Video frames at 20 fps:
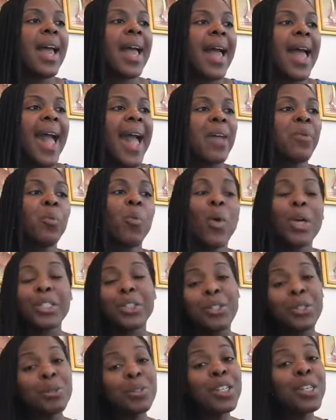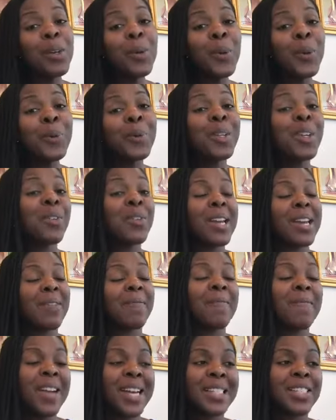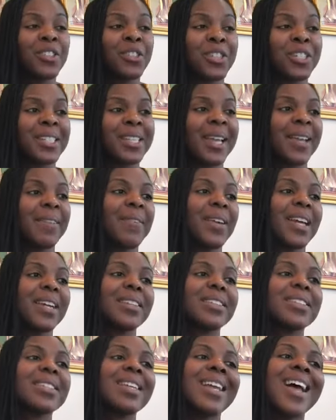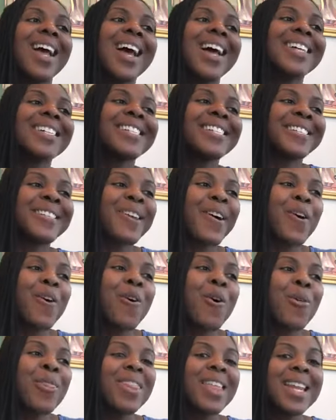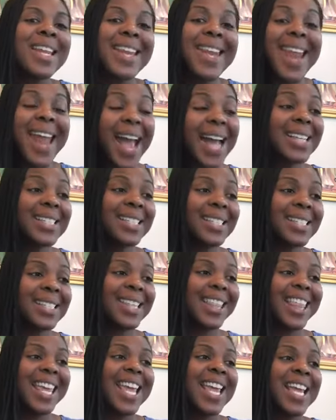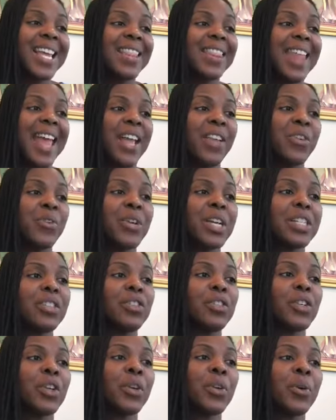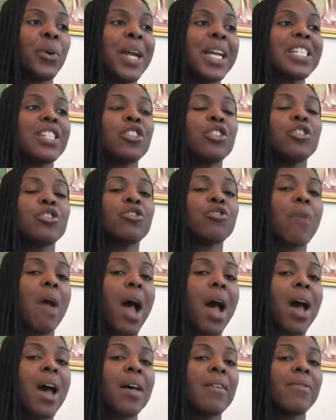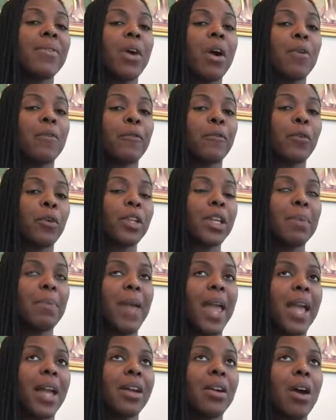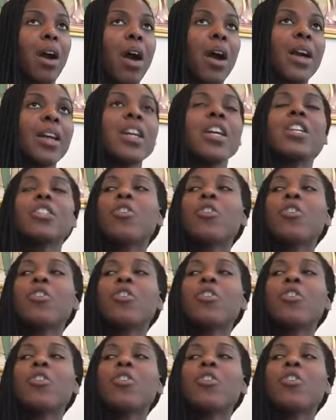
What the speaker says: And once you do, you can invest your savings. So the next thing that you can do is drive a fully paid car.